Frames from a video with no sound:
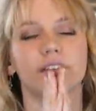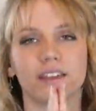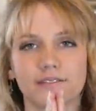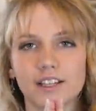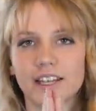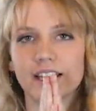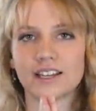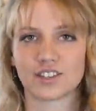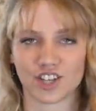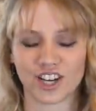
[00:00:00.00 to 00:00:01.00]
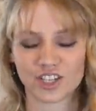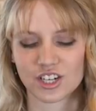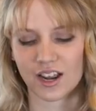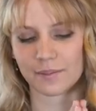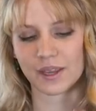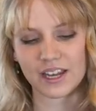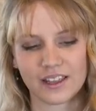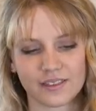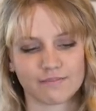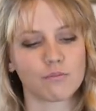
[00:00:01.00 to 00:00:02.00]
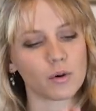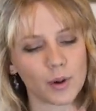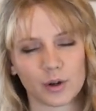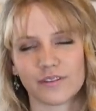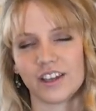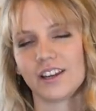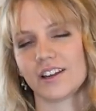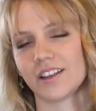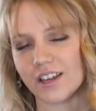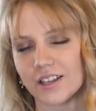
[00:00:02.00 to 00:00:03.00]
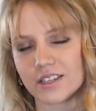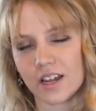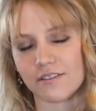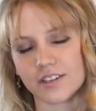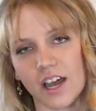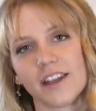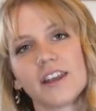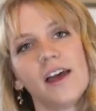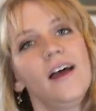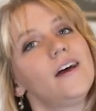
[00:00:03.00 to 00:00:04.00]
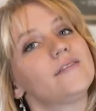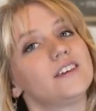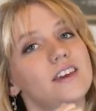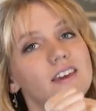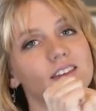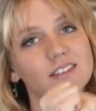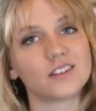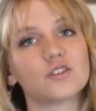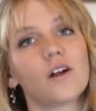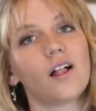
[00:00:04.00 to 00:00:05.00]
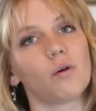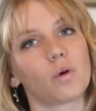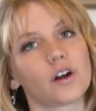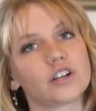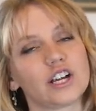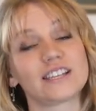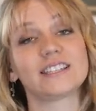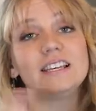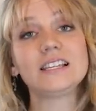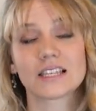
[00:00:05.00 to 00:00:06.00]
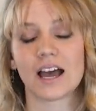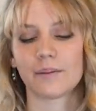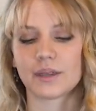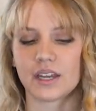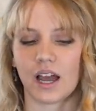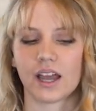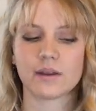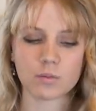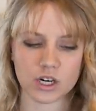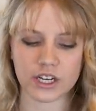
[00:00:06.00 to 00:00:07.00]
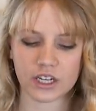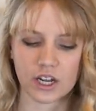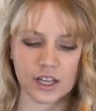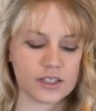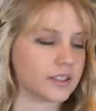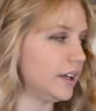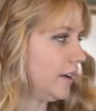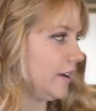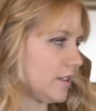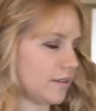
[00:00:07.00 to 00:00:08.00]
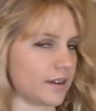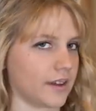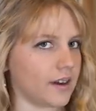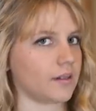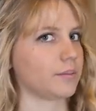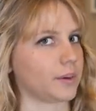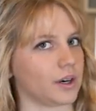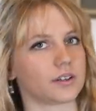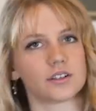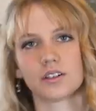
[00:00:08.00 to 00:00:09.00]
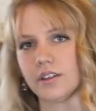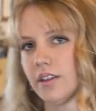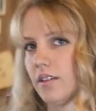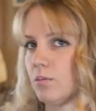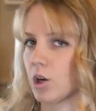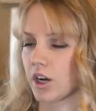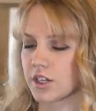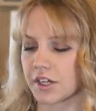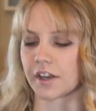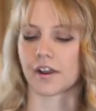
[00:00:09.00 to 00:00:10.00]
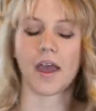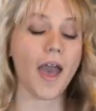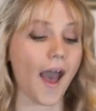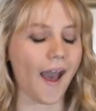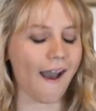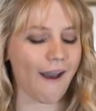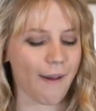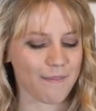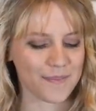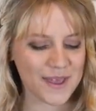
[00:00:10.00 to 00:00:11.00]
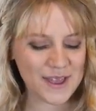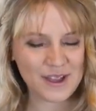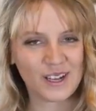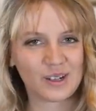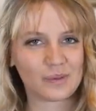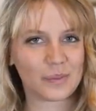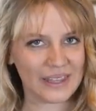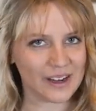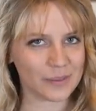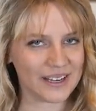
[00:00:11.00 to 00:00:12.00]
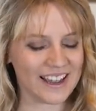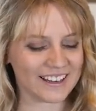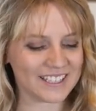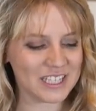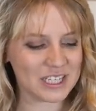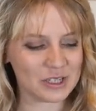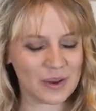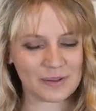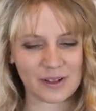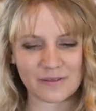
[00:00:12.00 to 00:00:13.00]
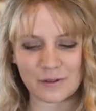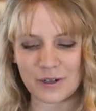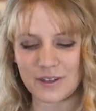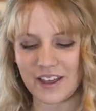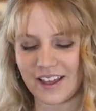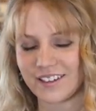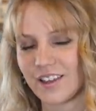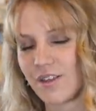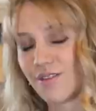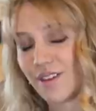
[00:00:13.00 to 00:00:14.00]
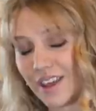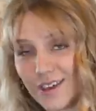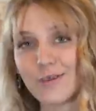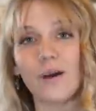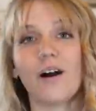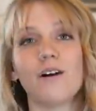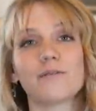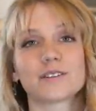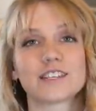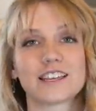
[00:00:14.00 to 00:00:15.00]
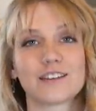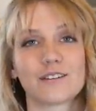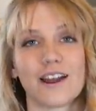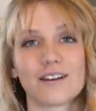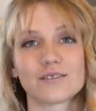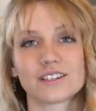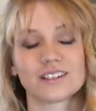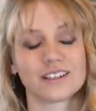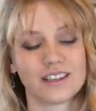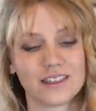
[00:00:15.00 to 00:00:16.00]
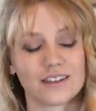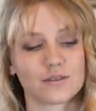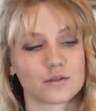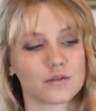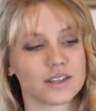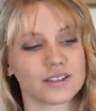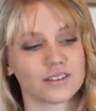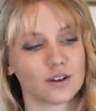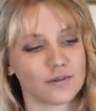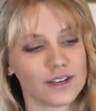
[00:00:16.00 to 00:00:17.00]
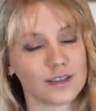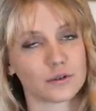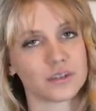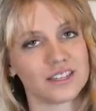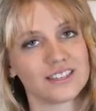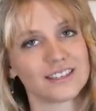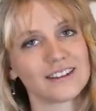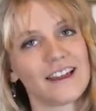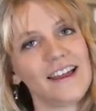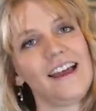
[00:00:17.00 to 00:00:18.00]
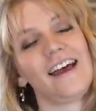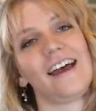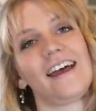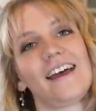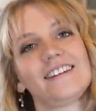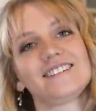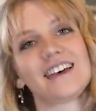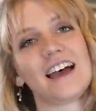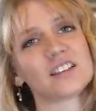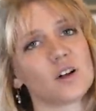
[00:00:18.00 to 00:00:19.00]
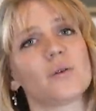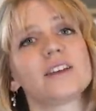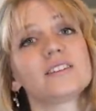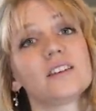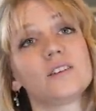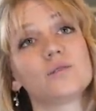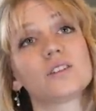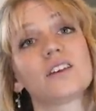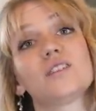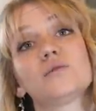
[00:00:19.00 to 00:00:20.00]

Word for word: Thankfully, it is changing. I'm getting more motivated and getting stuff done. The Cinderella work dress is coming. I am working on it. It's over there, partially worked on. But that'll be next, so I'm looking forward to that. Thank you all for sticking around, even through this no video season. And as always, a huge thank you